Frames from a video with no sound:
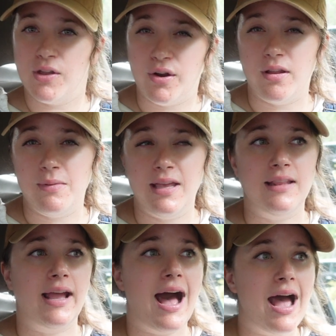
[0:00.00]
You know what I mean?
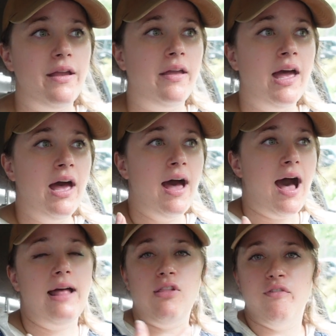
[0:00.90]
Like, I
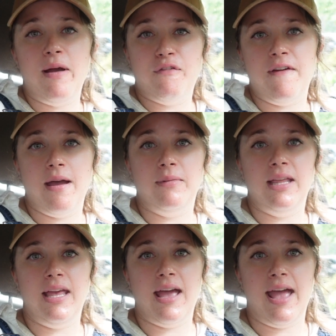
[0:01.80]
love my
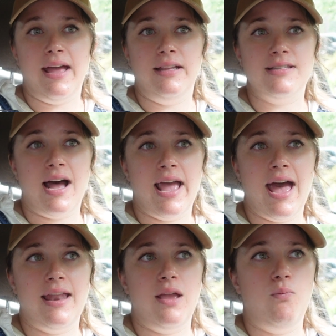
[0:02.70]
family, and I
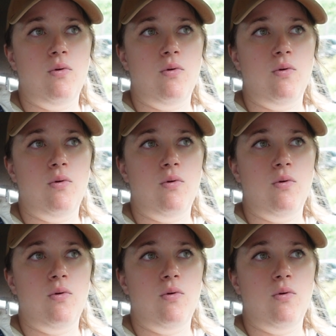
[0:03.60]
had a